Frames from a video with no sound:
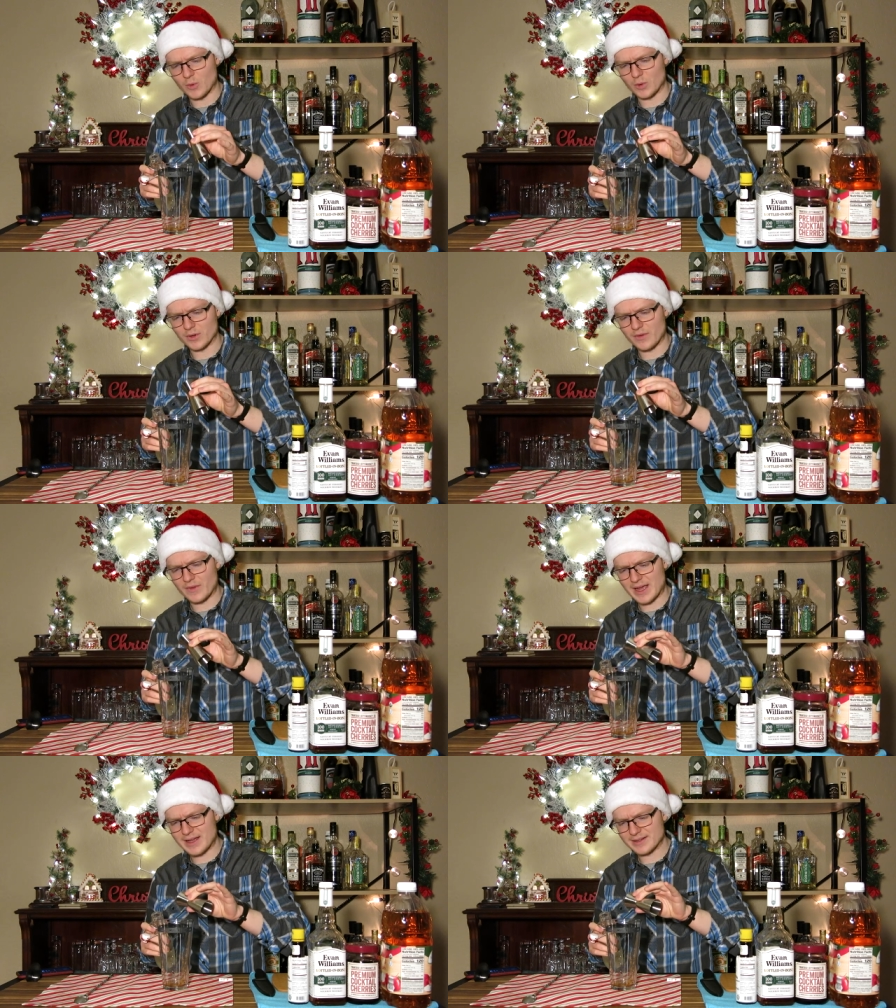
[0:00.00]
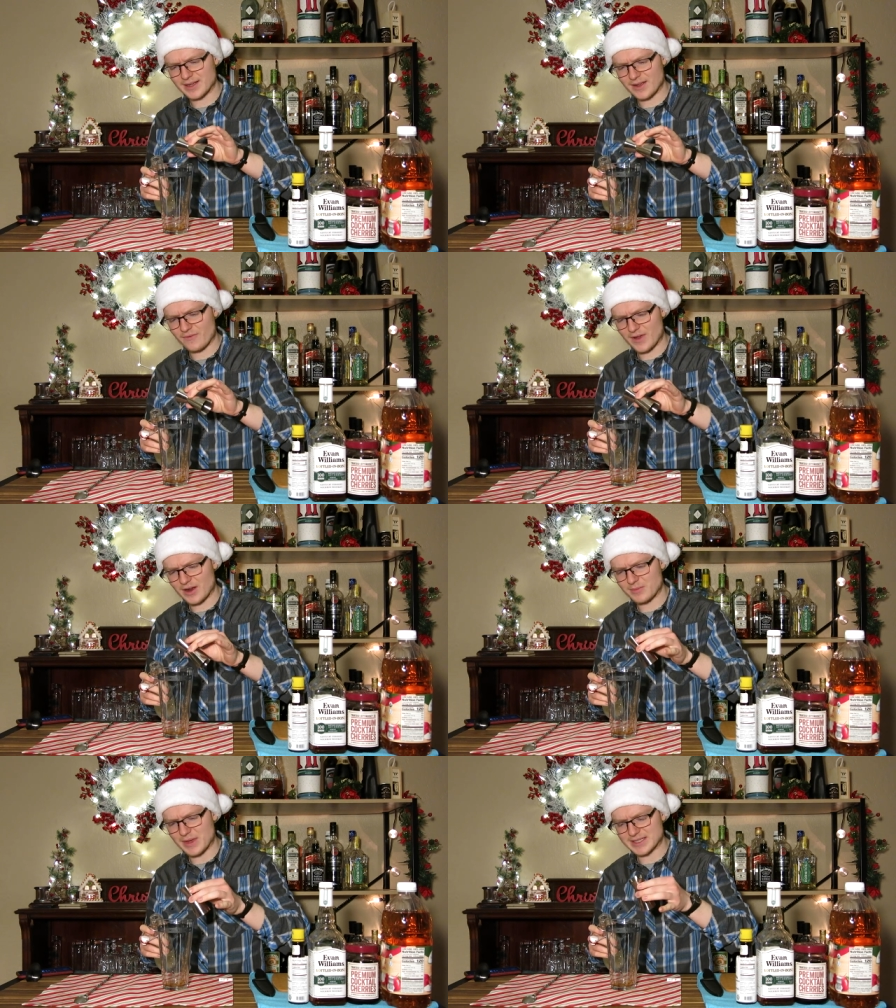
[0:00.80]
more than that, I
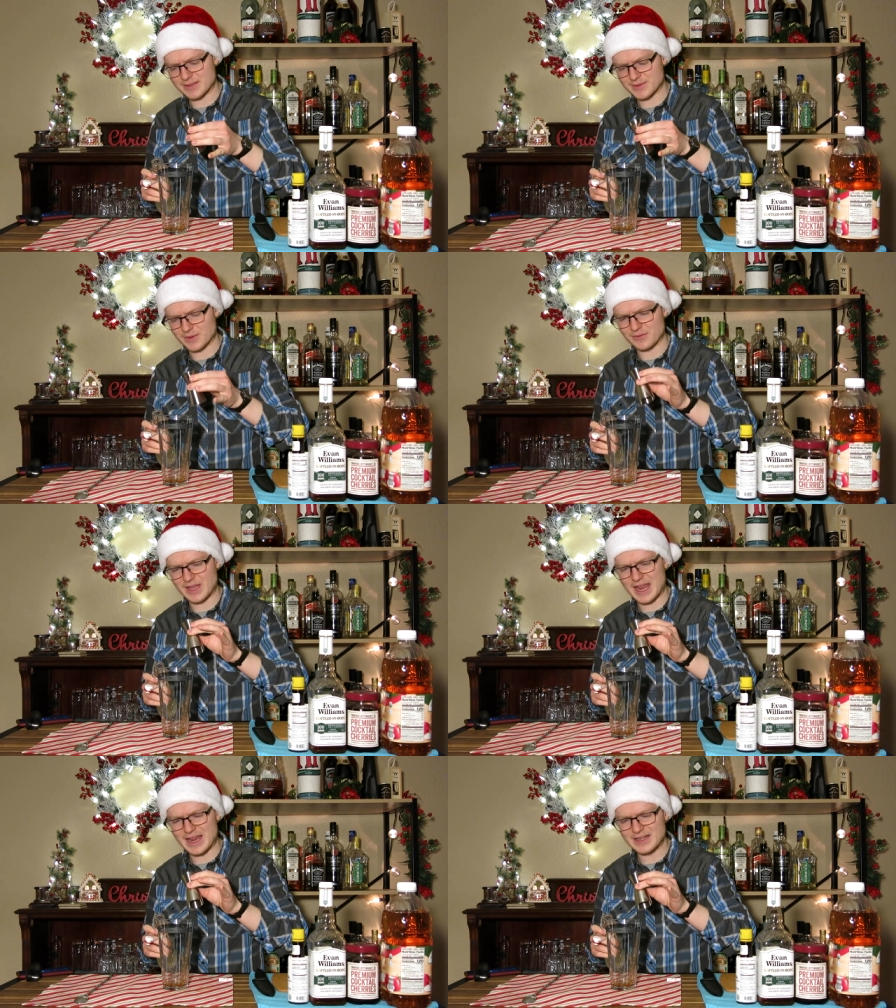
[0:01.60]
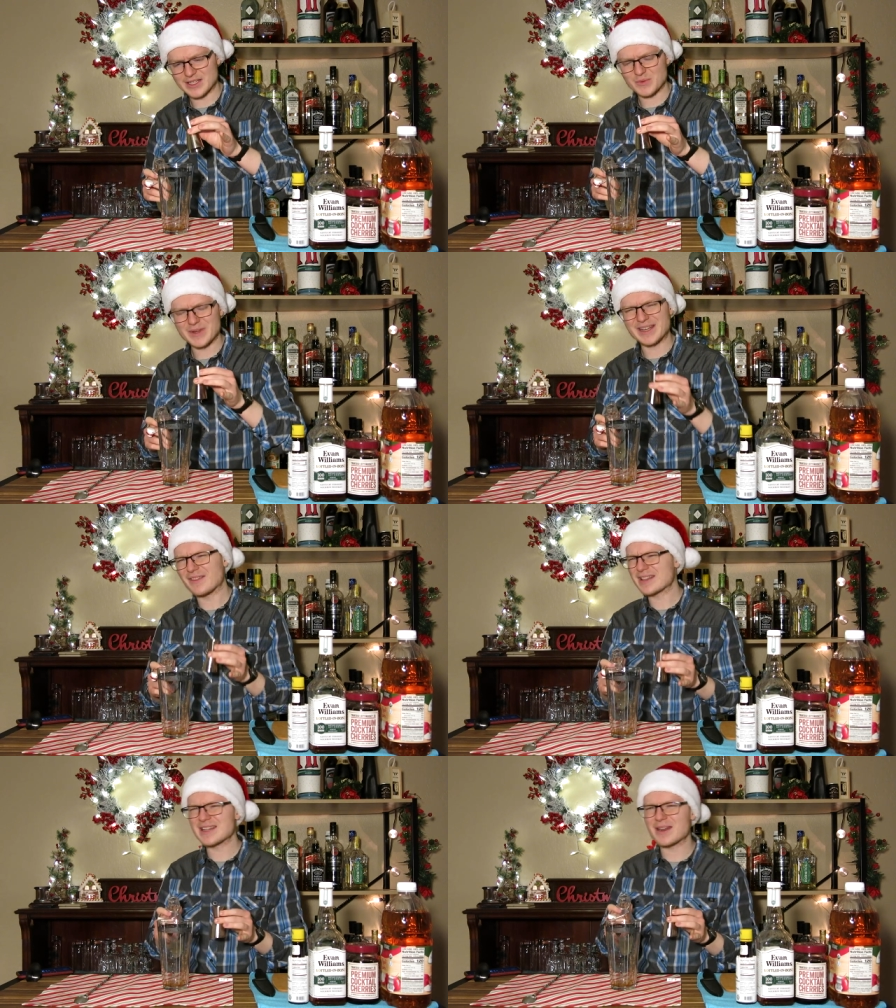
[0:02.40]
found, makes them sort of candy sweet,
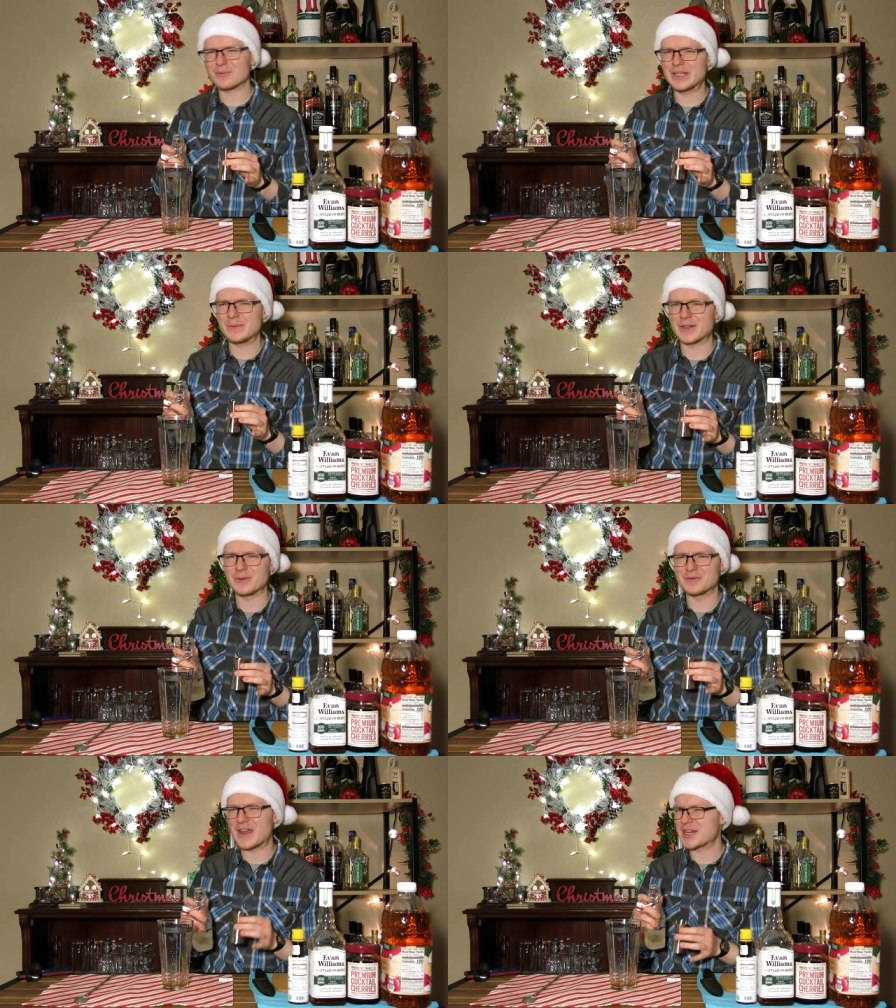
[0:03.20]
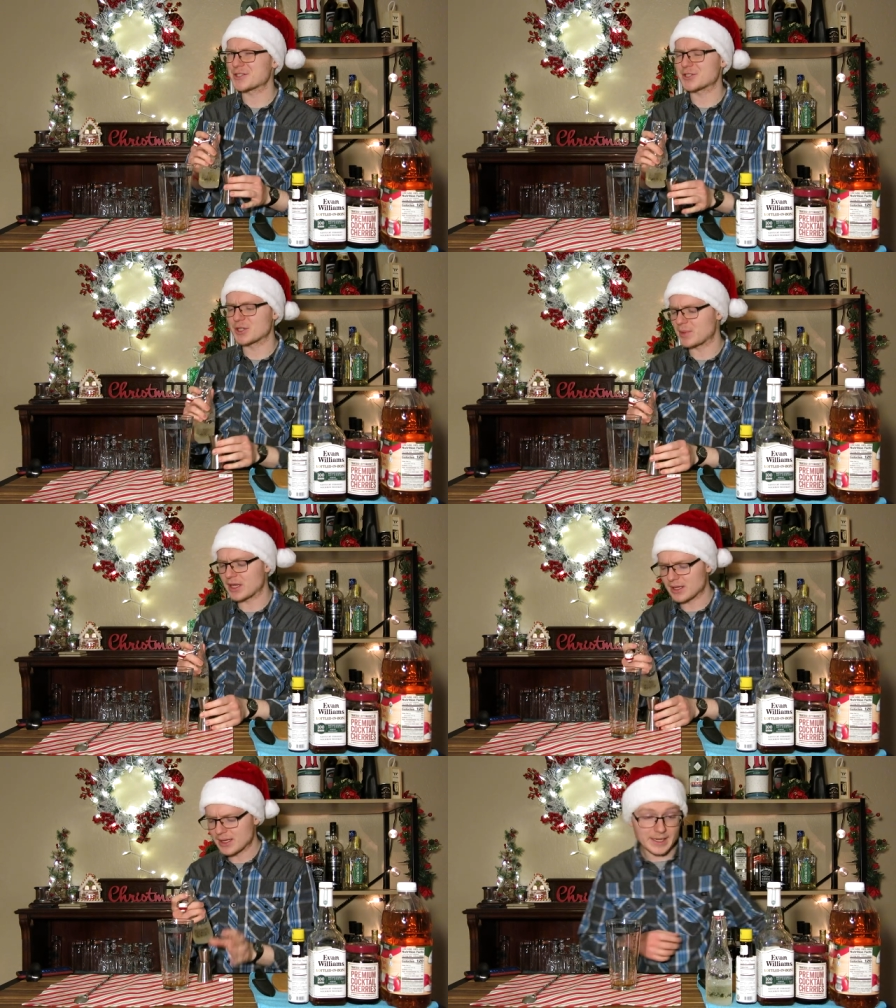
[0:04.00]
and that's not really what an old-fashioned should be.